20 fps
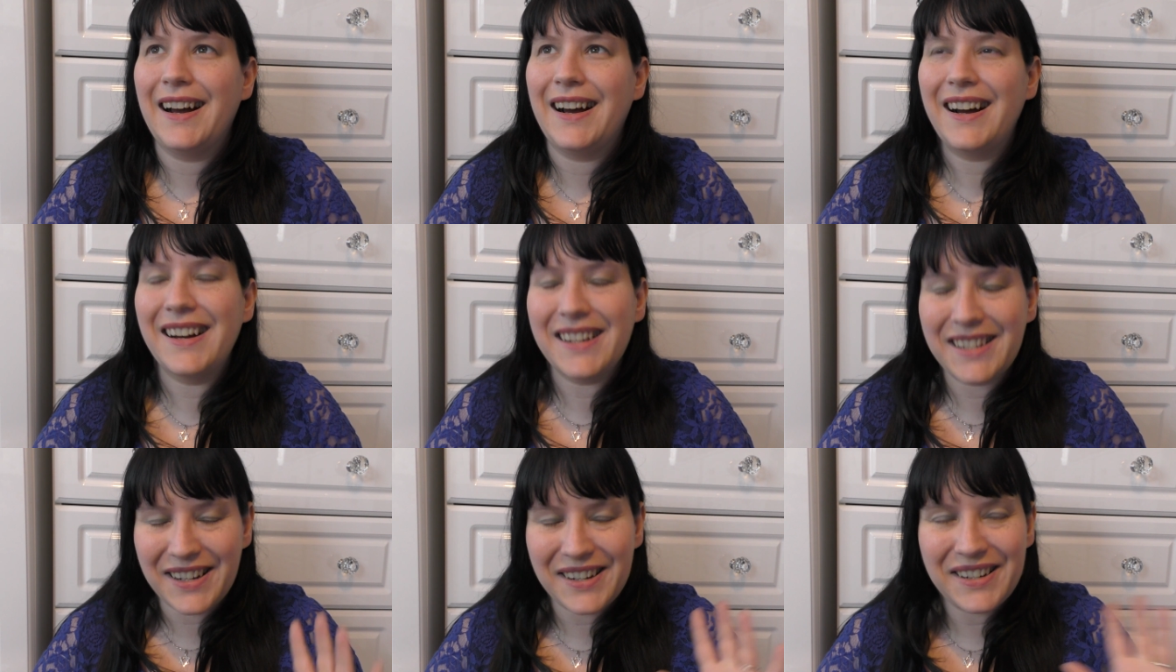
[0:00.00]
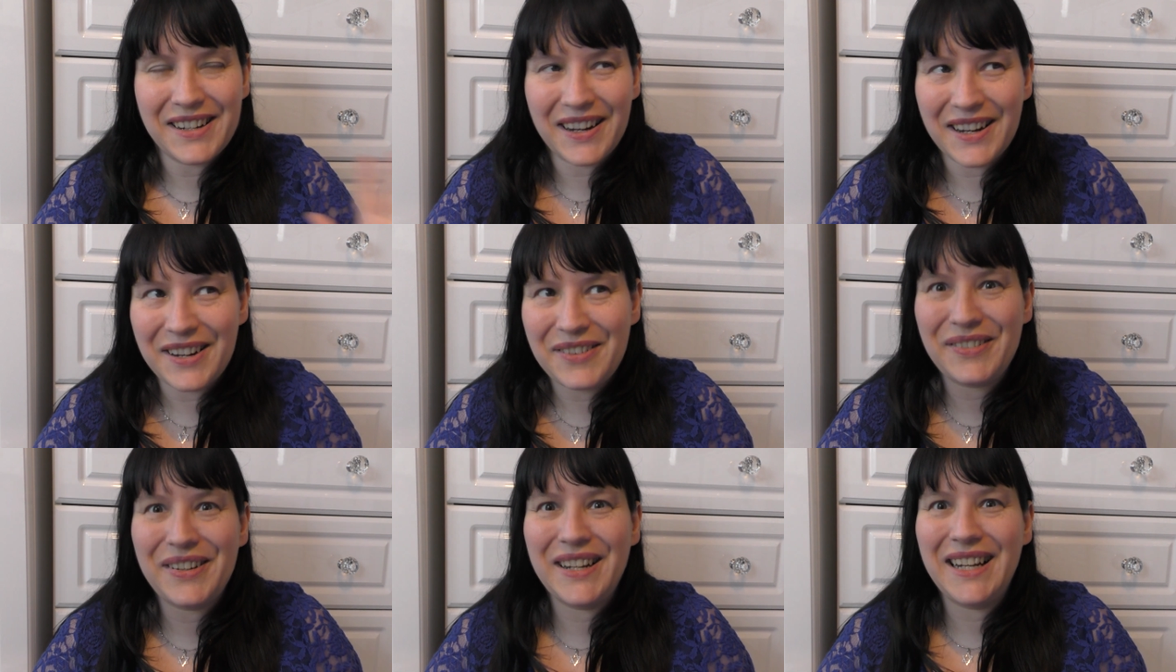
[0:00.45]
I don't know.
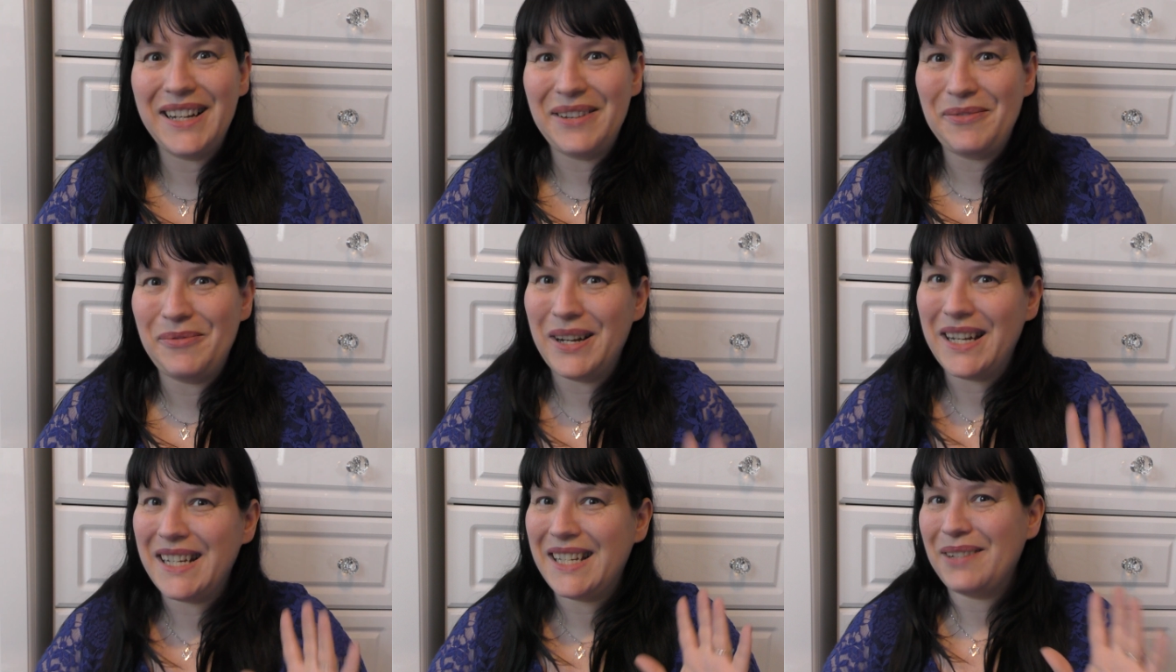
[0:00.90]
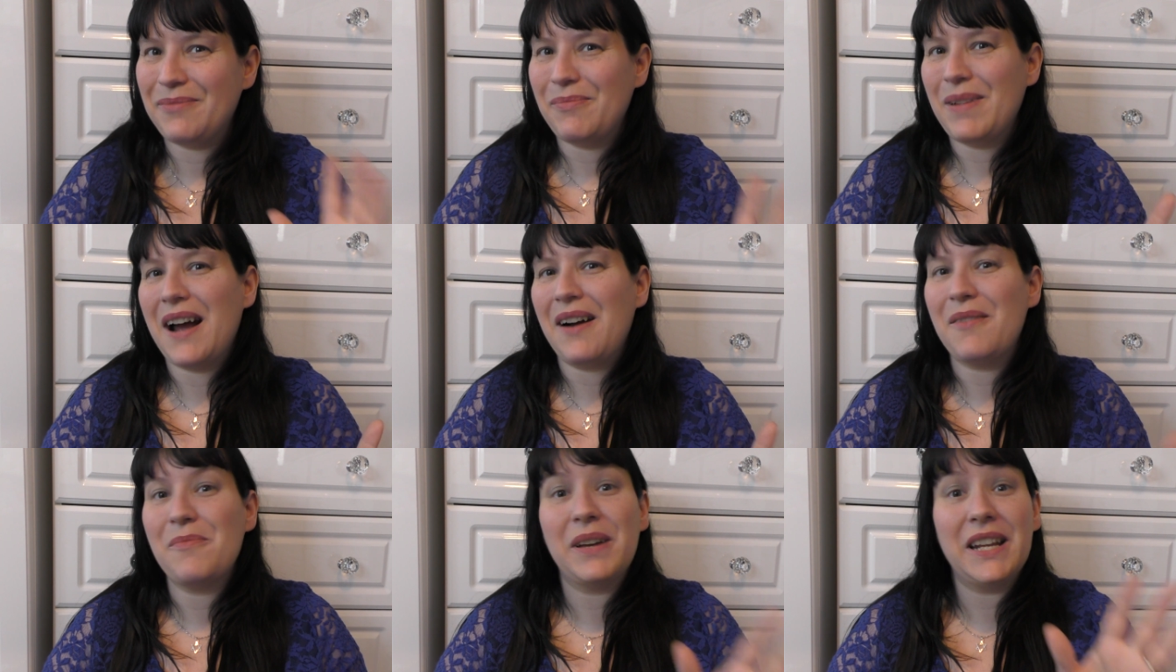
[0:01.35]
It really weirded me
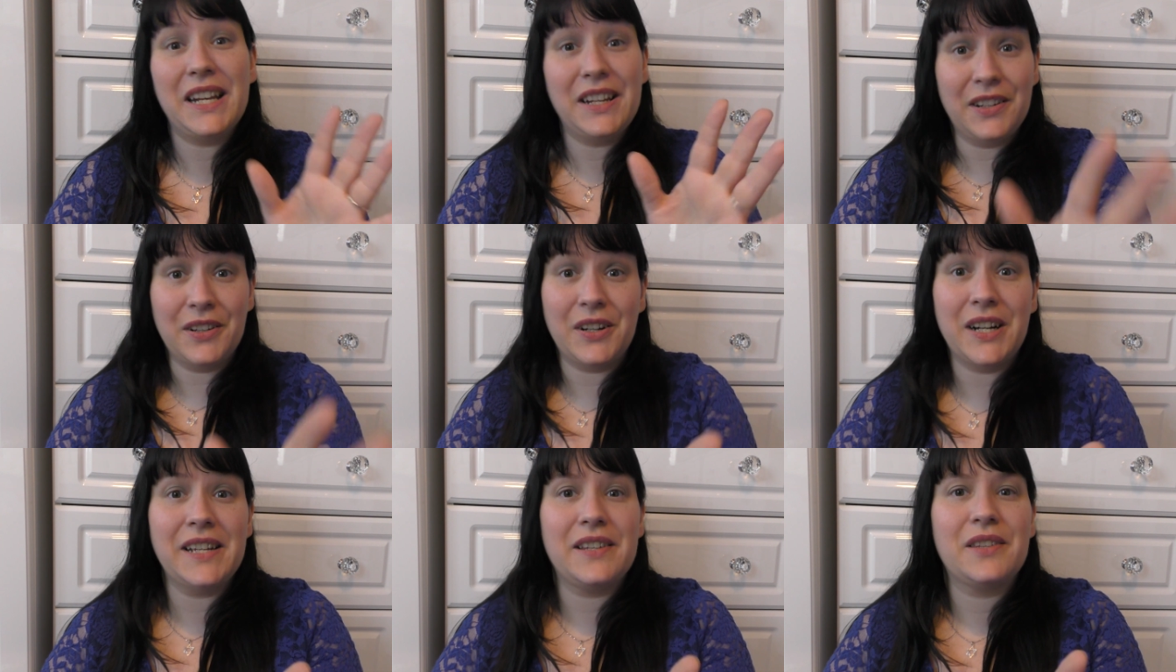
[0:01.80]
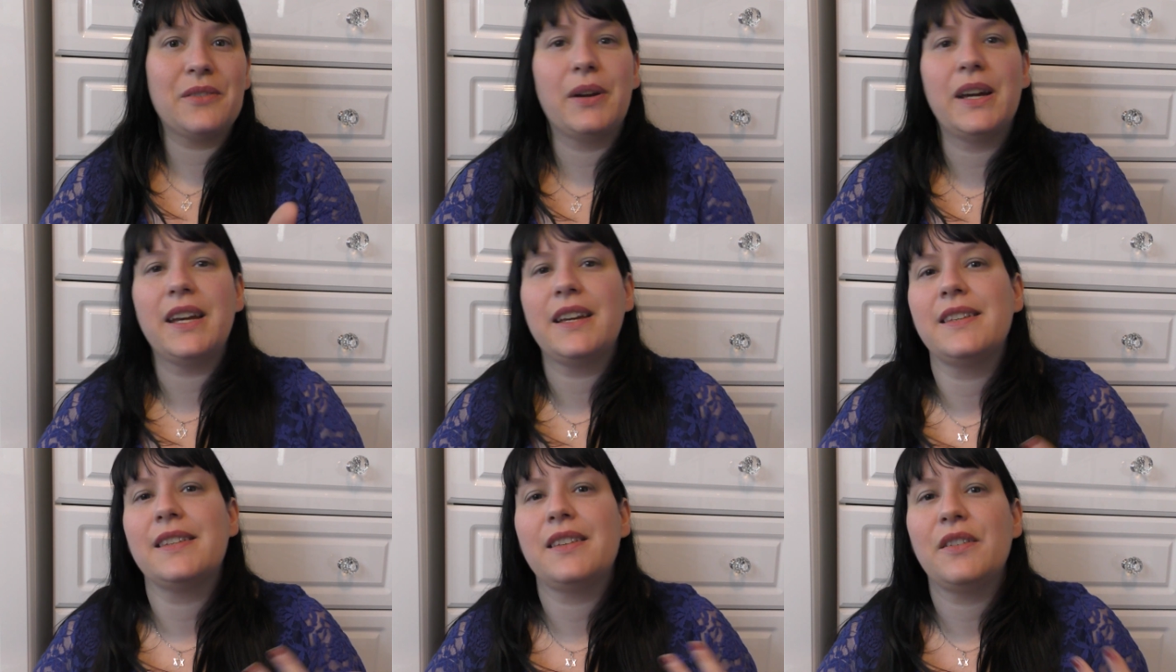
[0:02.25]
out, but in a nice way
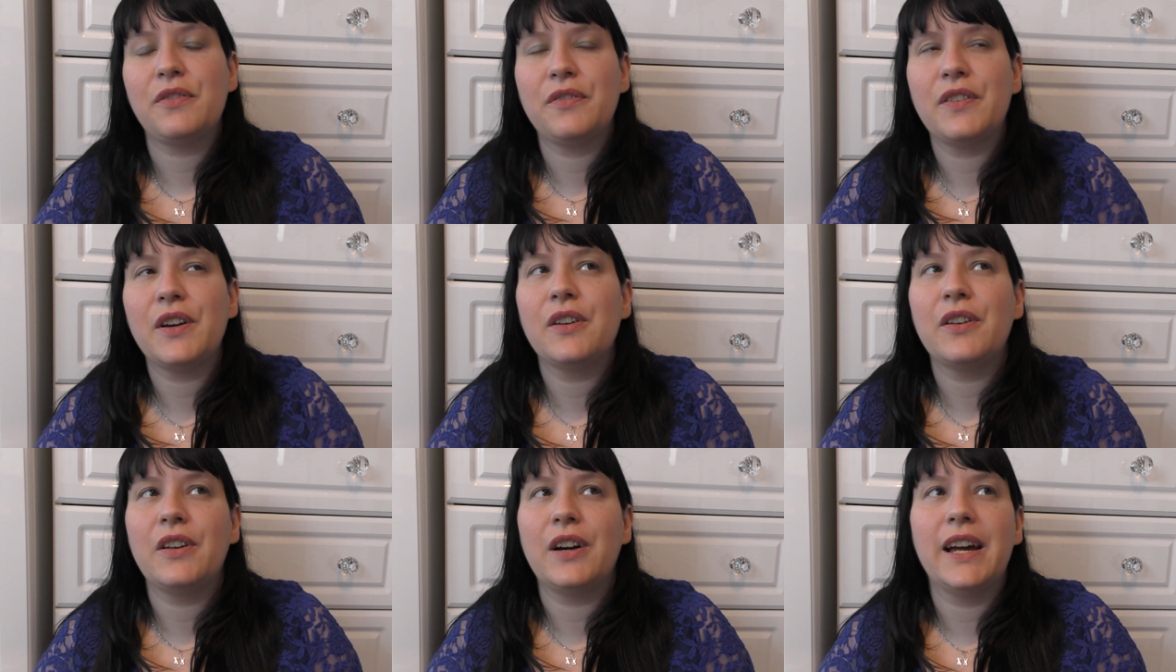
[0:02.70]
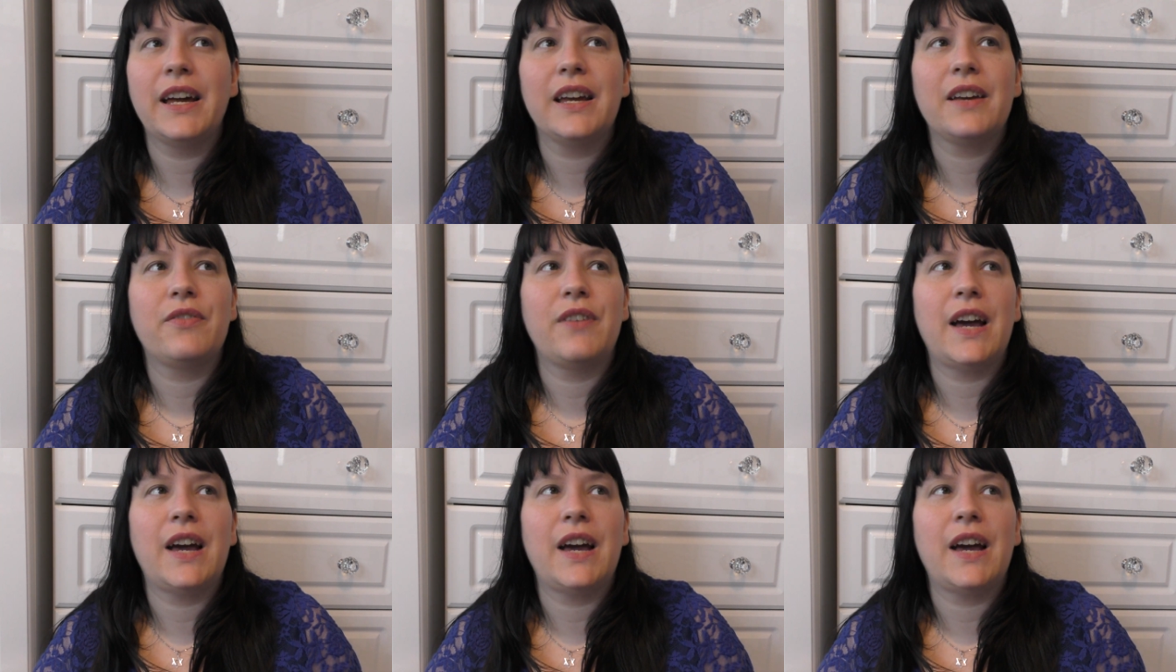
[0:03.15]
because it felt like